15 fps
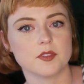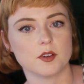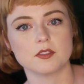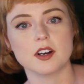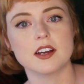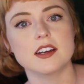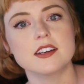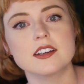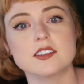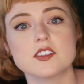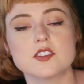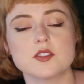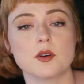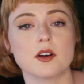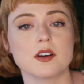read,
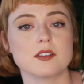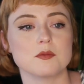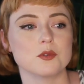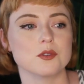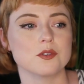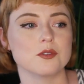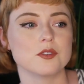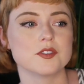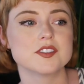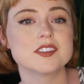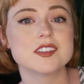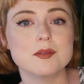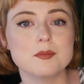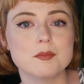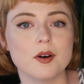and so I will
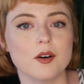skimp